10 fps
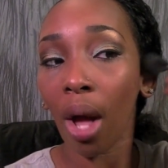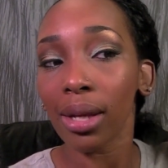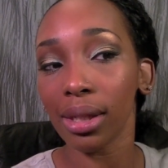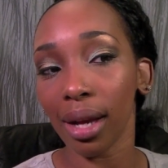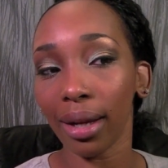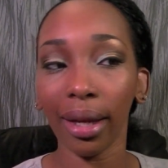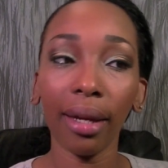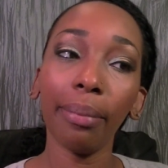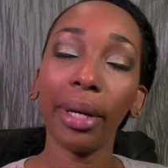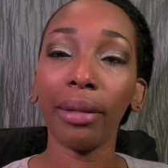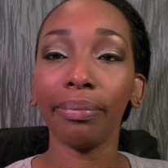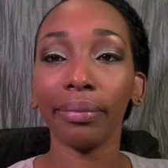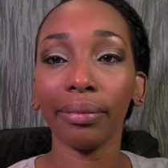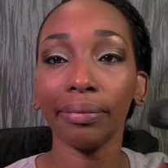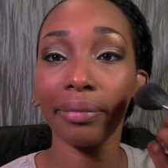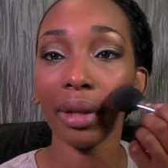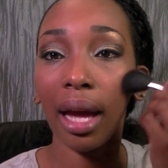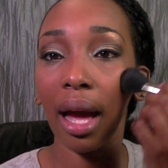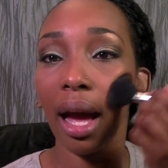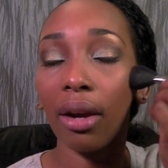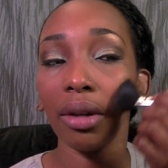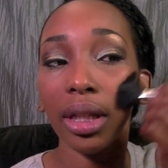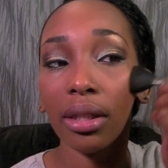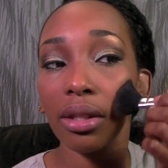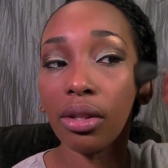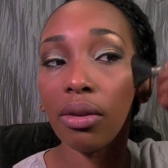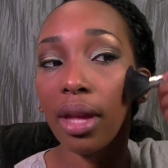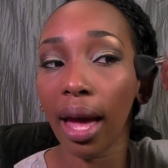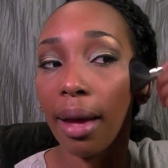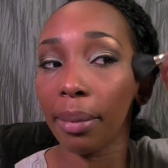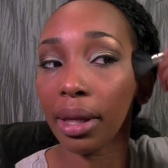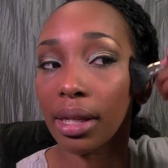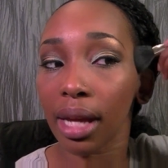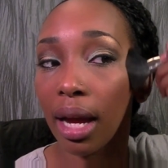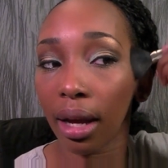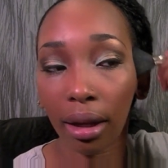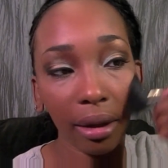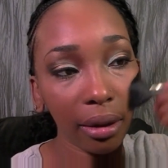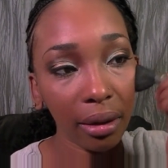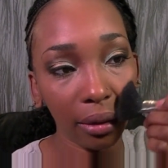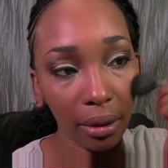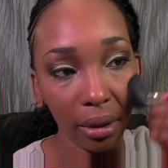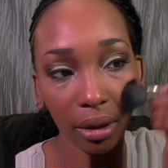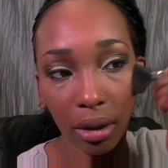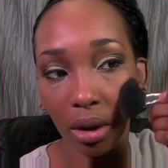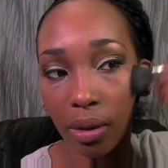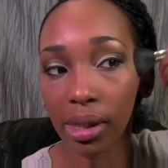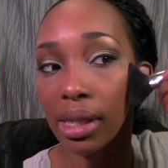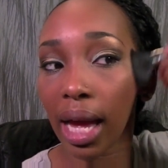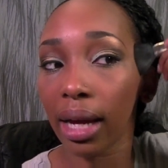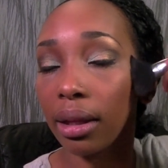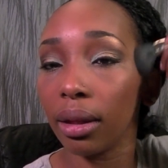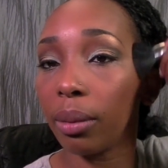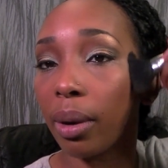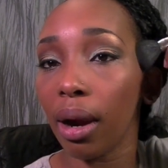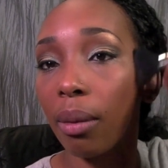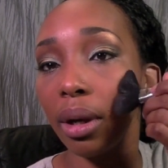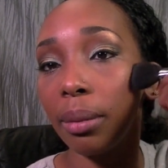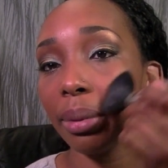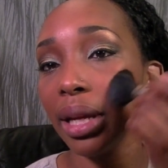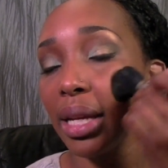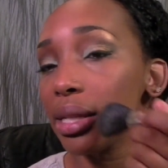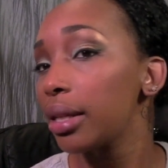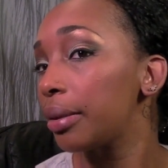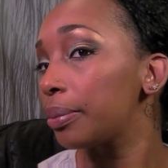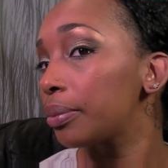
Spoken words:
suck in, but I don't need to do that because I know exactly where I want to place it.